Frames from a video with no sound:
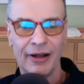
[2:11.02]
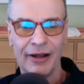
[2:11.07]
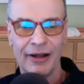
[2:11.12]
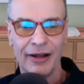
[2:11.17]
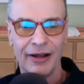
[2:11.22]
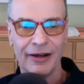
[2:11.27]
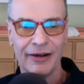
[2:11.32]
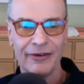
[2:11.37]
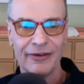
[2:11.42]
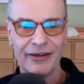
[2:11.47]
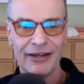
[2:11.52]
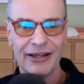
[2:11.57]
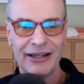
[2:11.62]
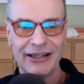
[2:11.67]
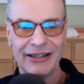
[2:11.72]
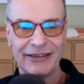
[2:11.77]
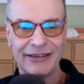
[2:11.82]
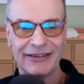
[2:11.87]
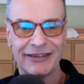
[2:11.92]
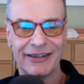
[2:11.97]
All
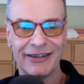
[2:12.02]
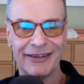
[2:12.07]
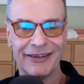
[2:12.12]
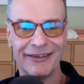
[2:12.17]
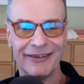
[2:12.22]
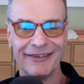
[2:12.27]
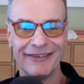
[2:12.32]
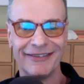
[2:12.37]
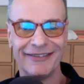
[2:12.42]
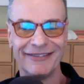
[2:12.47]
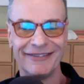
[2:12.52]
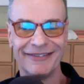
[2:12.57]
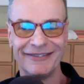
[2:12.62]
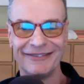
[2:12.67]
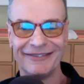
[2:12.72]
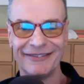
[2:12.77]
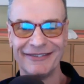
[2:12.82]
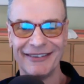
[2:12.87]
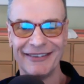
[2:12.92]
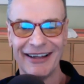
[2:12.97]
right.
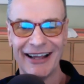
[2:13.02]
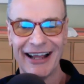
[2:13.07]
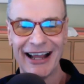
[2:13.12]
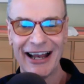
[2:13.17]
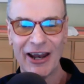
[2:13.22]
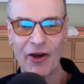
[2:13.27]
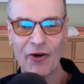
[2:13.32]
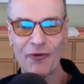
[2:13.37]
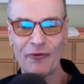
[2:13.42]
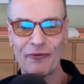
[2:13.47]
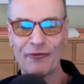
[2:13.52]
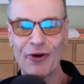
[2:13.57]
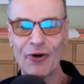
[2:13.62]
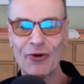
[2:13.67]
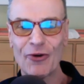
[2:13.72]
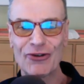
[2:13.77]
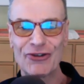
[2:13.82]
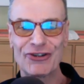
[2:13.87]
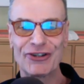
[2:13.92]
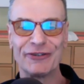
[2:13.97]
Hello,
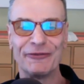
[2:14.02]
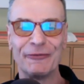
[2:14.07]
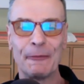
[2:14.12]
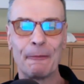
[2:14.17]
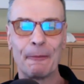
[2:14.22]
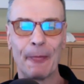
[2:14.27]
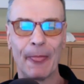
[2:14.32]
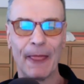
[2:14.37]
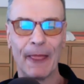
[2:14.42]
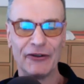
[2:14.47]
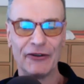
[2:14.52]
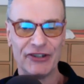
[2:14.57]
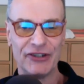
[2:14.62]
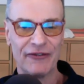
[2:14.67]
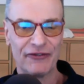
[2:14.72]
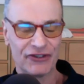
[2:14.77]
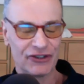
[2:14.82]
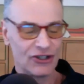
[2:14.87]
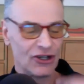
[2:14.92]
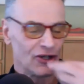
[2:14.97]
folks.
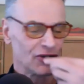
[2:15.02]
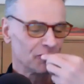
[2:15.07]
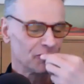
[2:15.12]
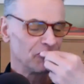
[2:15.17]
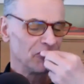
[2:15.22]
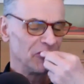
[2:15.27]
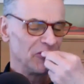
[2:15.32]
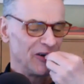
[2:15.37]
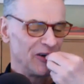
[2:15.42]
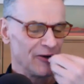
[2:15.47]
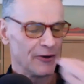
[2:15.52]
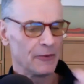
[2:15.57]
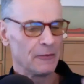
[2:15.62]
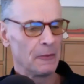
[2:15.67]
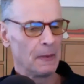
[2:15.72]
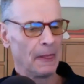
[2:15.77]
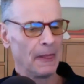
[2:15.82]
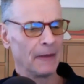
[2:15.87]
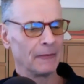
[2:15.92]
Jeff Salzman here.